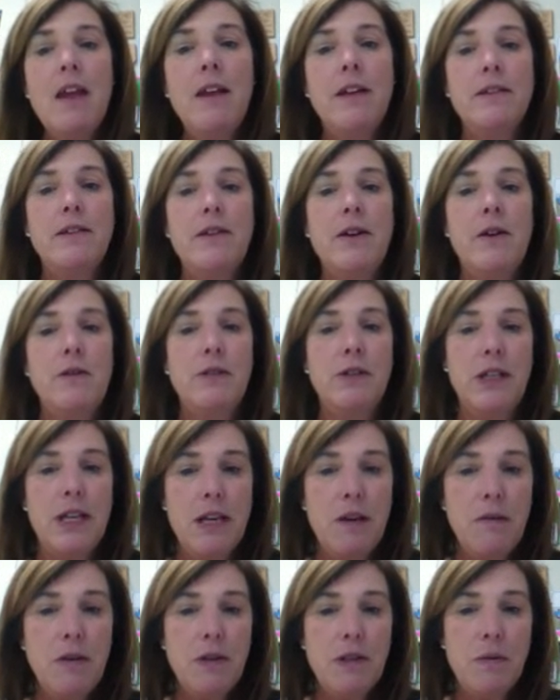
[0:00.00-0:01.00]
So
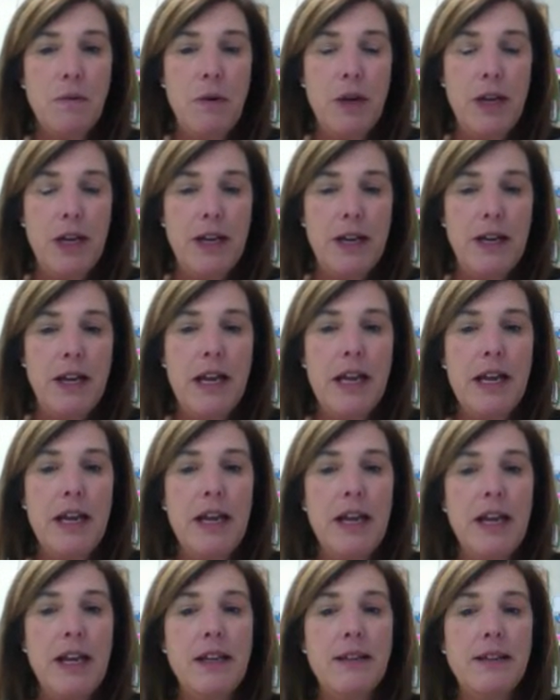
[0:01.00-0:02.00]
sequence 1
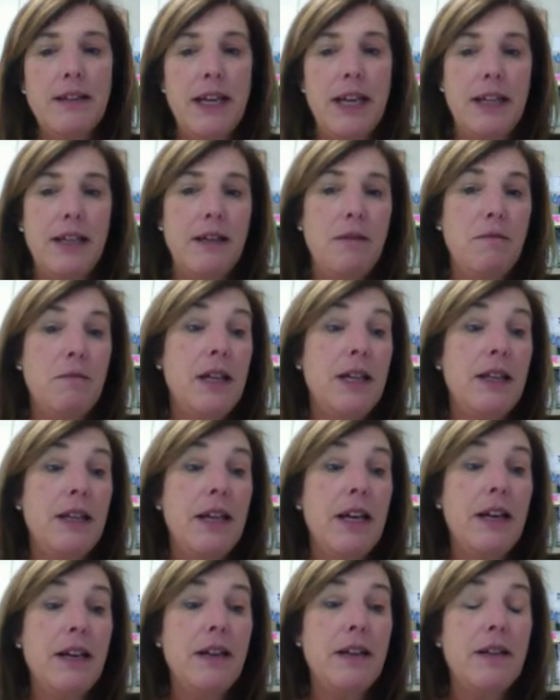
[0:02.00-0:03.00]
is telling me
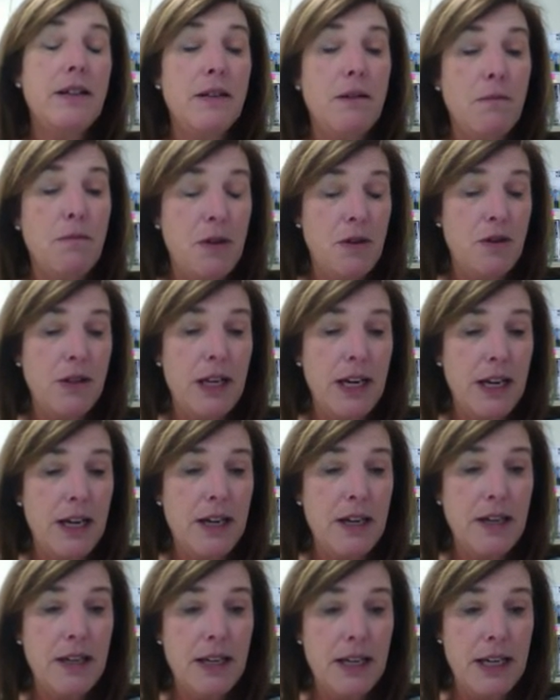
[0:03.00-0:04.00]
that it is a
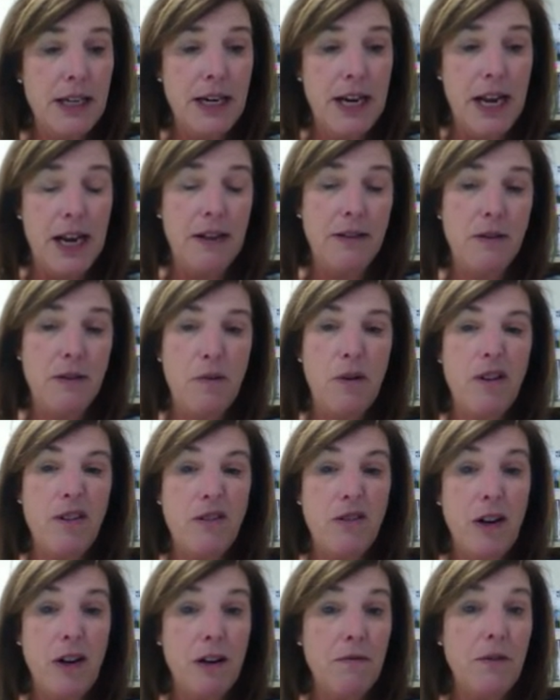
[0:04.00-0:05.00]
mutated DNA. So we're going
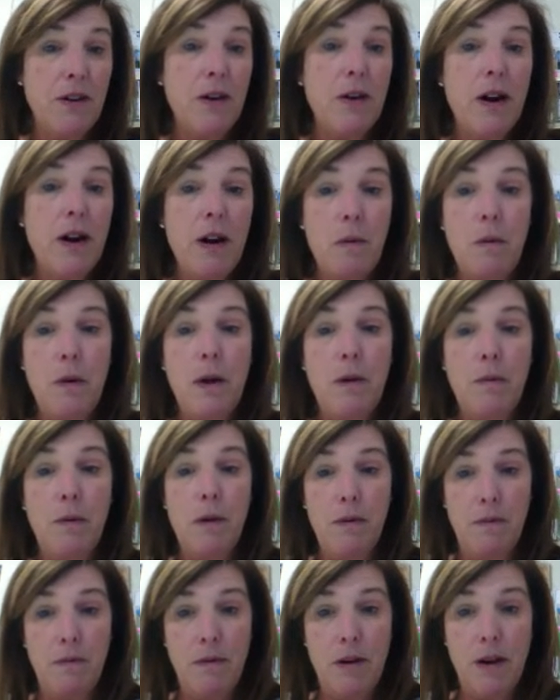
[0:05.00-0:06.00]
to try to figure out what
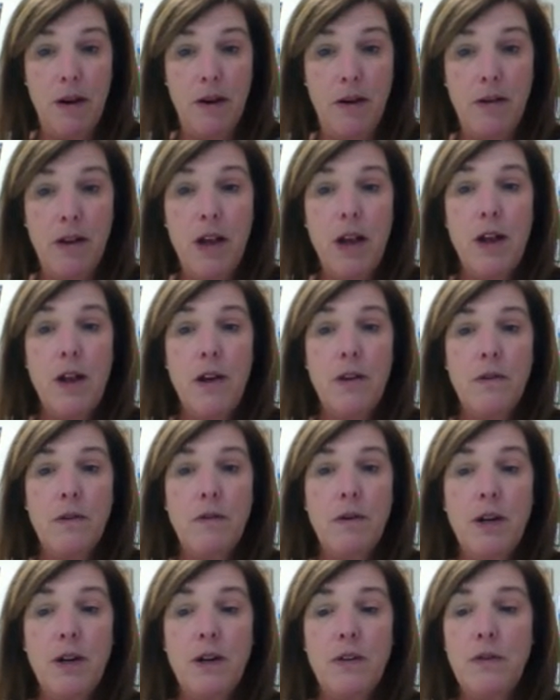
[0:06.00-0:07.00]
went wrong. So
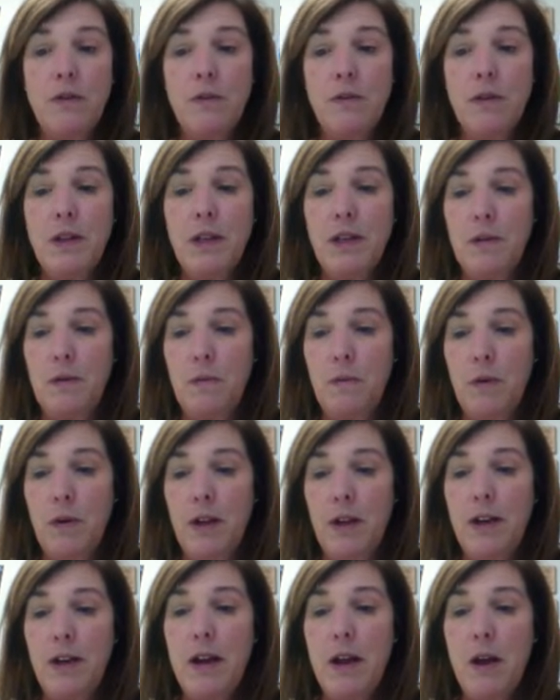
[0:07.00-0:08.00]
we're going to do this
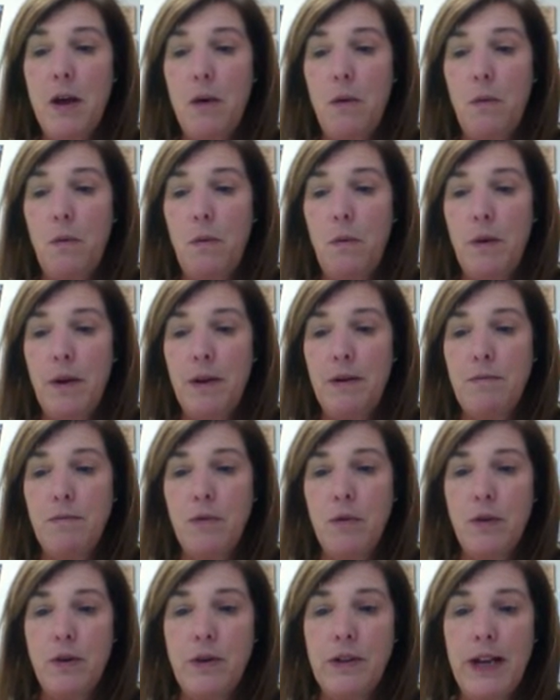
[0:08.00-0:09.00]
one
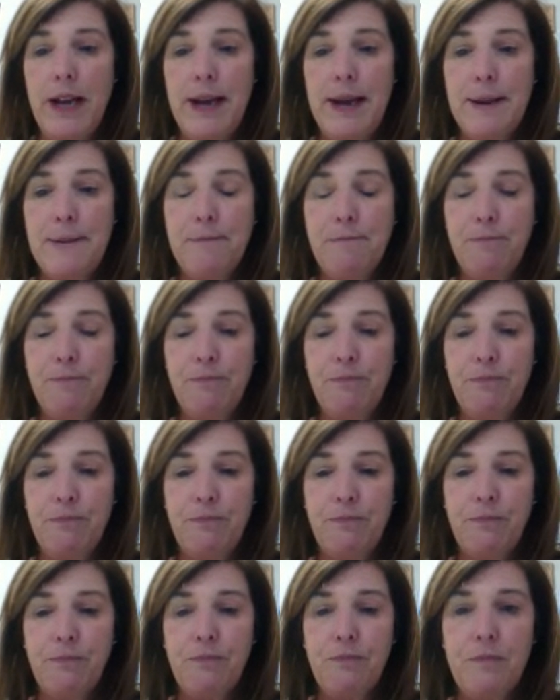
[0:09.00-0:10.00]
more time.
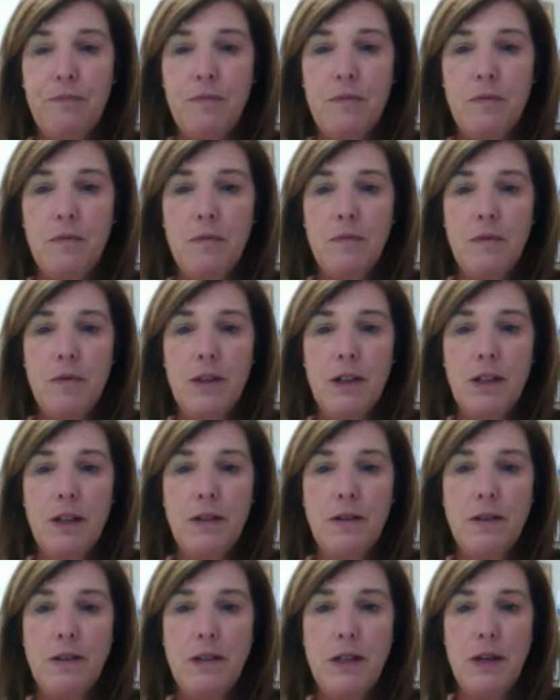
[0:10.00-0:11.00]

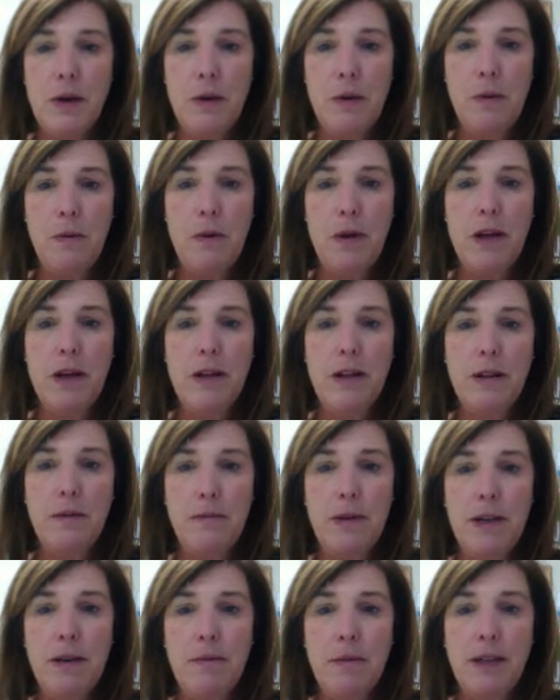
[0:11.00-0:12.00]
So let
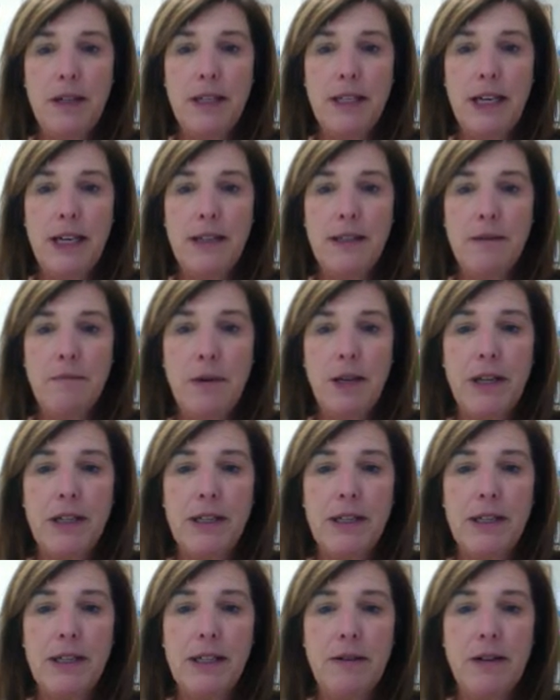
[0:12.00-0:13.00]
me get my text
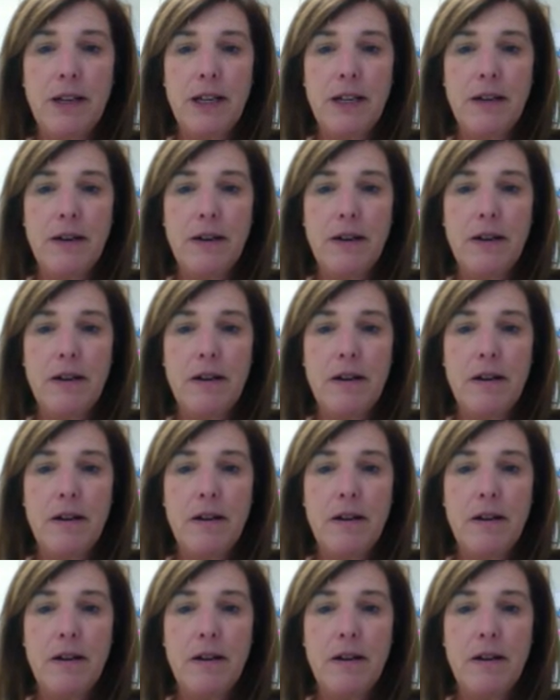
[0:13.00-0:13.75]
box down here.